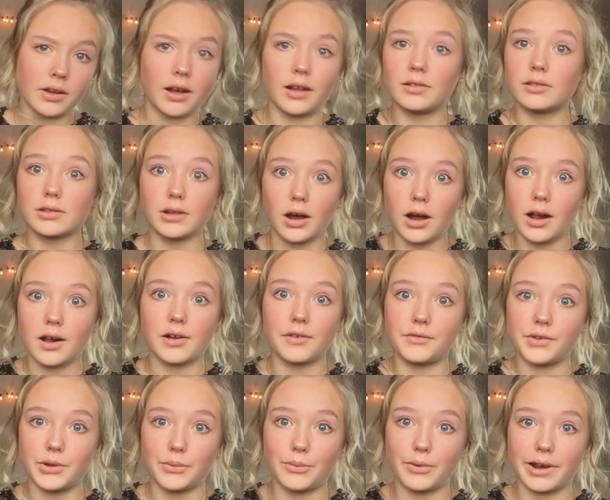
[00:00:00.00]
a lot
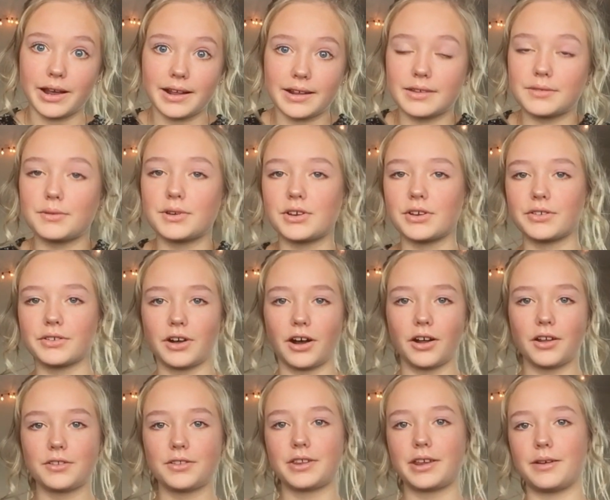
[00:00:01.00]
of new plants. We just
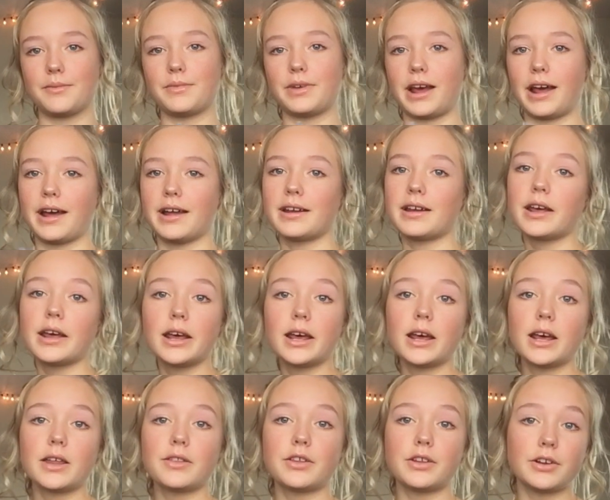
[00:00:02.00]
got them at
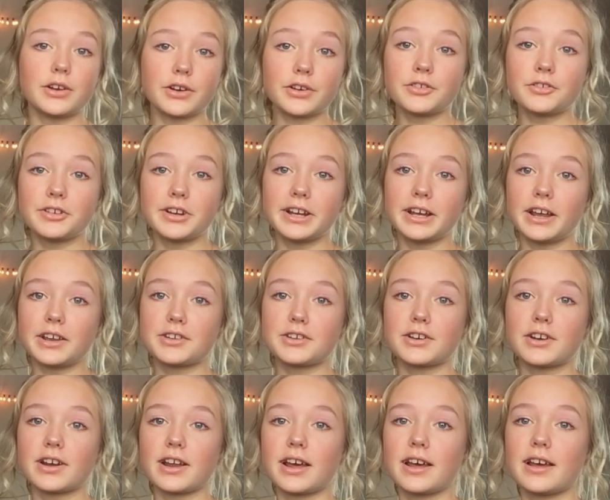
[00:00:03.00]
the nursery
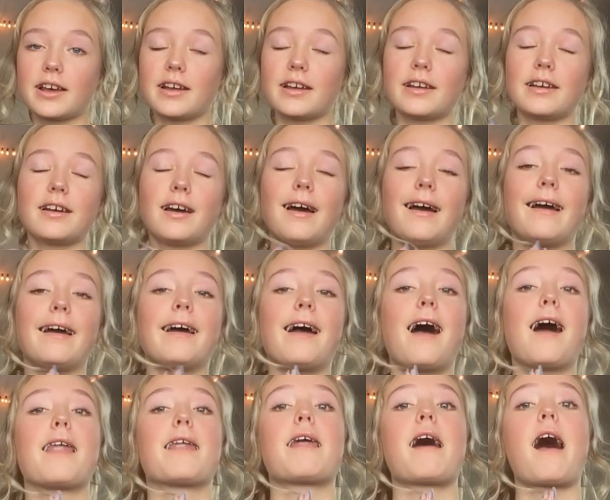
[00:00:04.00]
yesterday
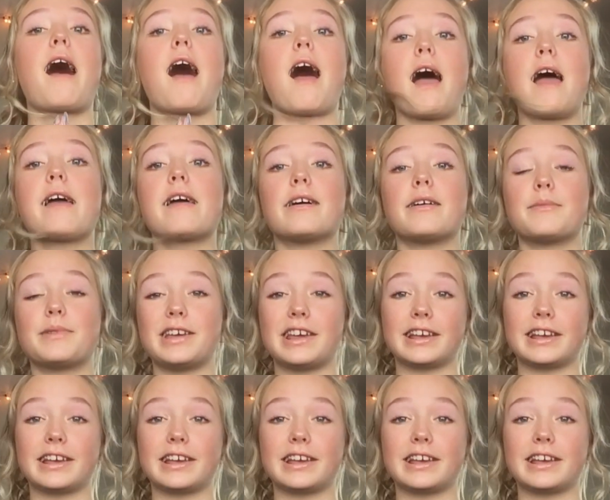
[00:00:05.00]
and I am